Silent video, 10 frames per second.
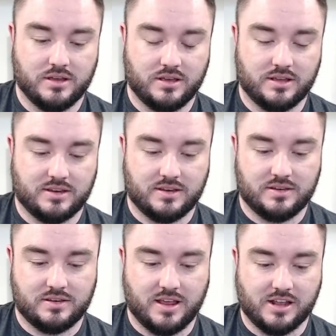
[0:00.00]
Get
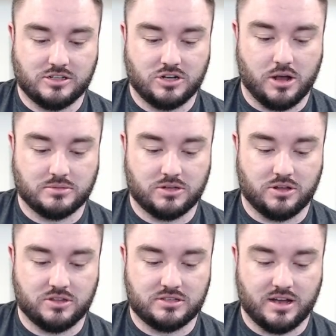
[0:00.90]
Tage Thompson, all
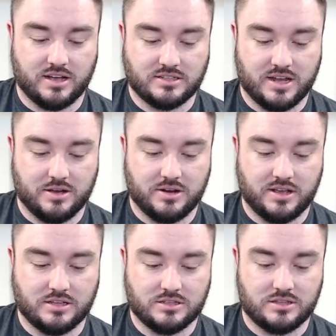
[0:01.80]
these guys
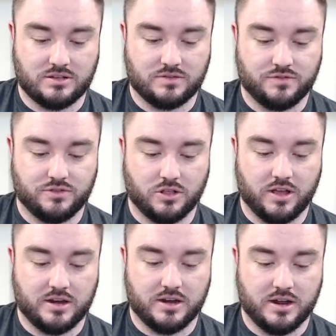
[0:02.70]
nowadays, they're
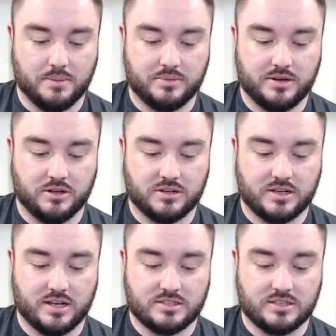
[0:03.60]
lighting it up. Dylan
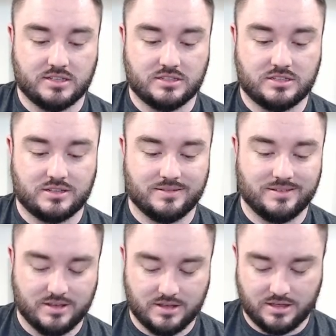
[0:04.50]
Cozens.
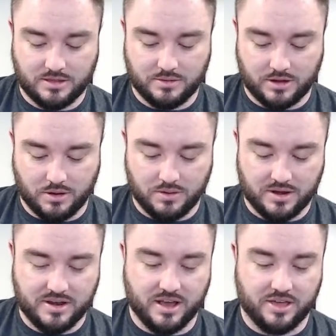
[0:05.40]
There we go.
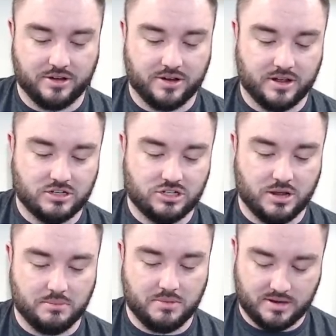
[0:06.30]
Another
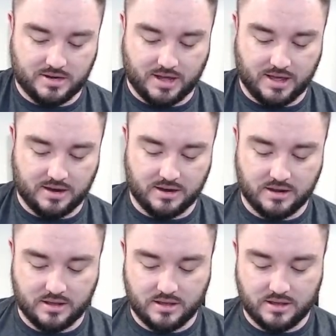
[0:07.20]
Gem Mint 10.
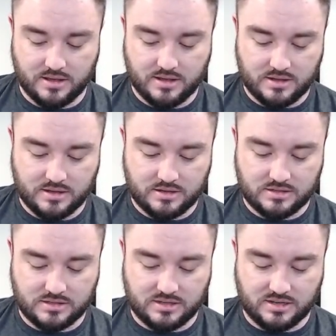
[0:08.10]
This
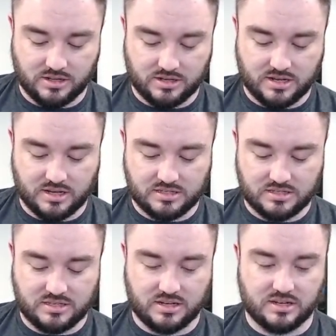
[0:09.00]
is a Dylan
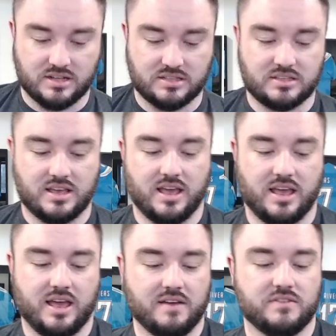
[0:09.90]
Cozens Young Guns
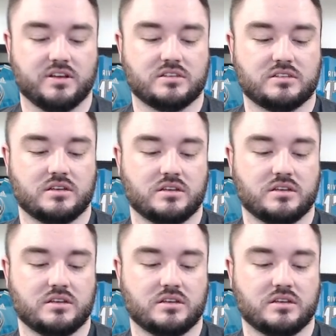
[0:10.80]
canvas.